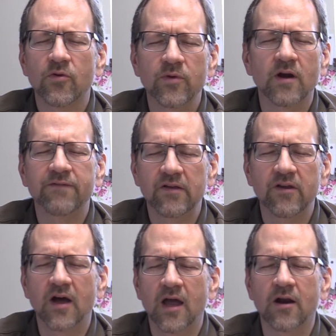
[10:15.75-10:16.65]
we are
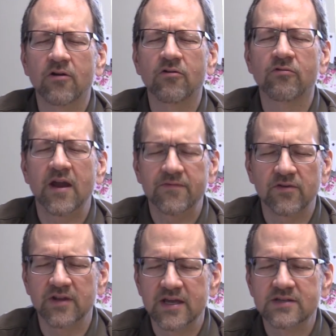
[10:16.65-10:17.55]
founded on our
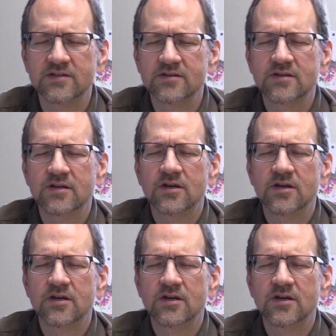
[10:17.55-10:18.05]
gratefulness